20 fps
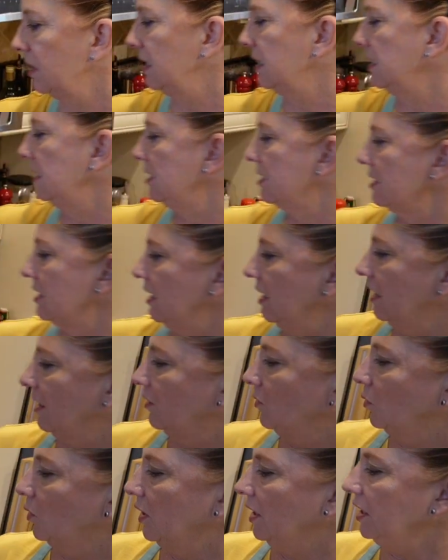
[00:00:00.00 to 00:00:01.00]
this
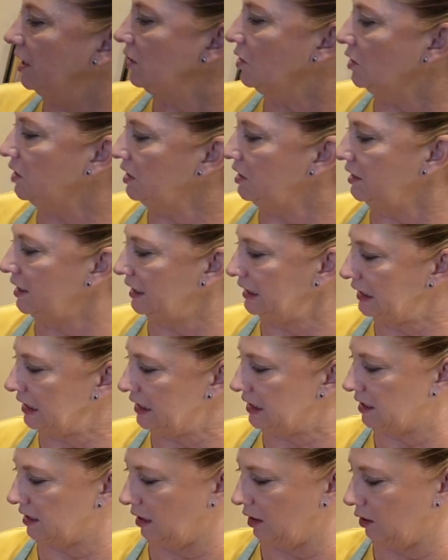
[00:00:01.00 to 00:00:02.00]
and we're gonna let
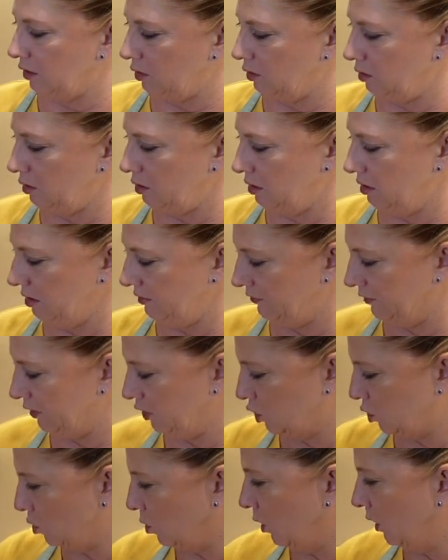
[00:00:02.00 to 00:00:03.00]
this go for
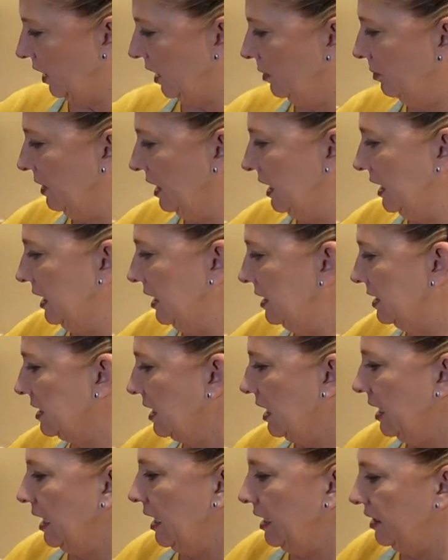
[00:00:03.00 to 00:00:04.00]
20 minutes.
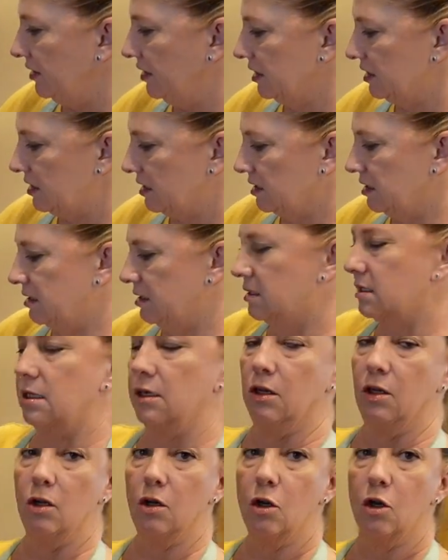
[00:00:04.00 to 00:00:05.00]
This is
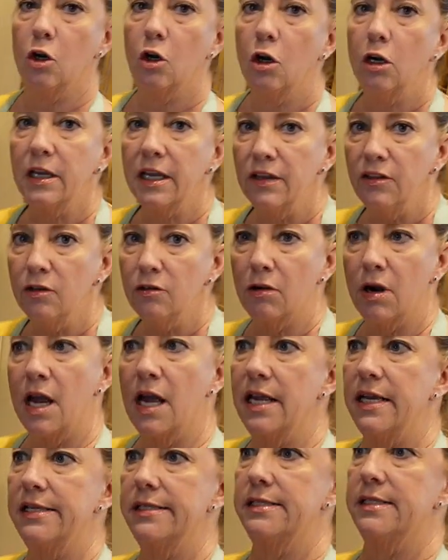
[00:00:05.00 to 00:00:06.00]
cooking the
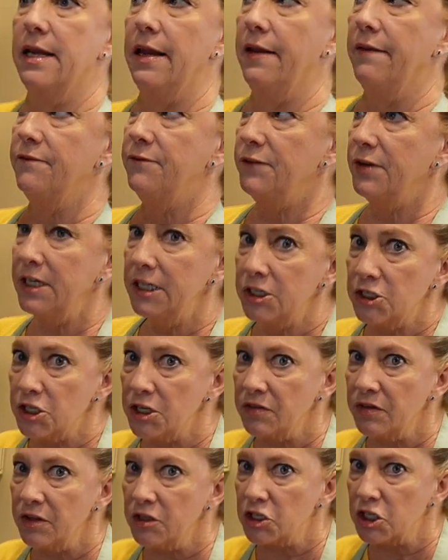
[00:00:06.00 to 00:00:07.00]
rice,
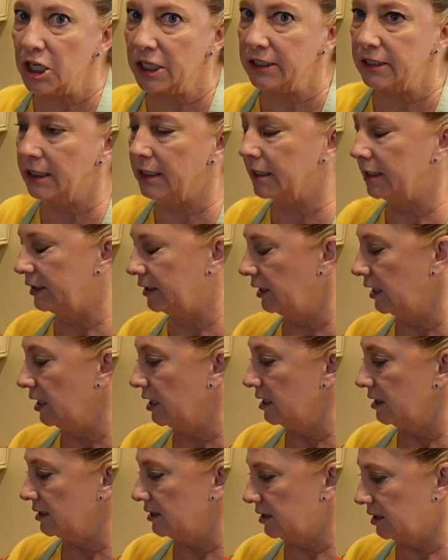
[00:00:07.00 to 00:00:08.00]
finishing the chicken,
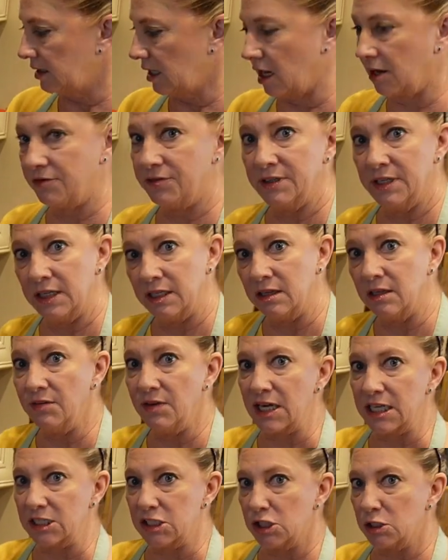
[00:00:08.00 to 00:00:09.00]
softening the
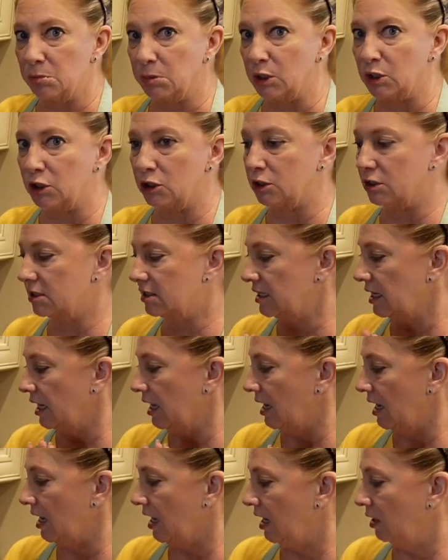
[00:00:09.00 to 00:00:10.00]
vegetables,
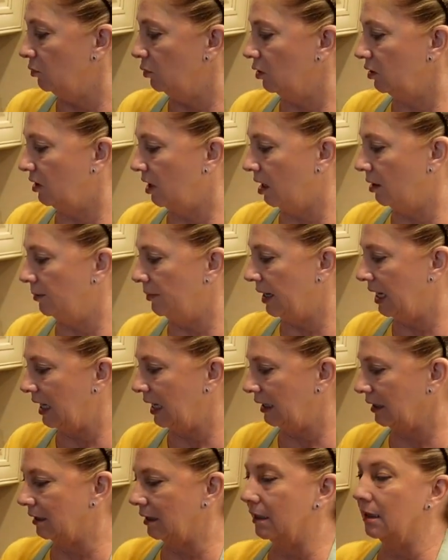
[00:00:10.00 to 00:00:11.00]
and we'll come
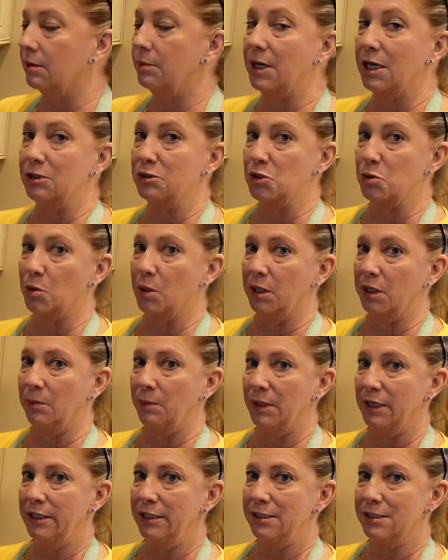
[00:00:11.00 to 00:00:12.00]
back in about 20
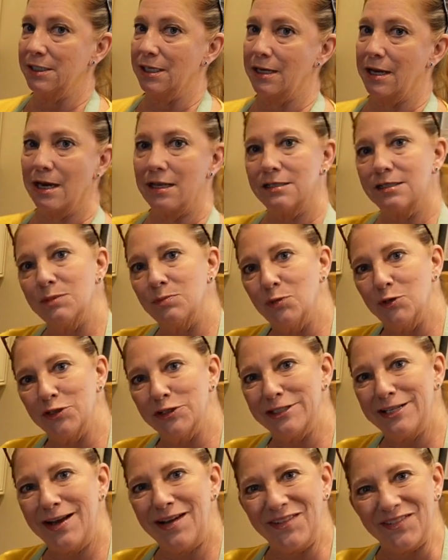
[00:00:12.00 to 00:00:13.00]
minutes and add some more
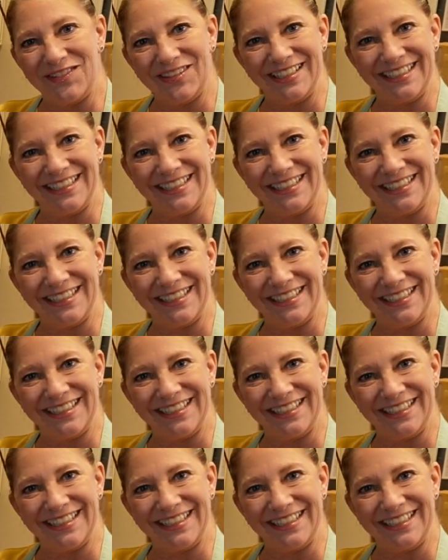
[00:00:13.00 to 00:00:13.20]
stuff.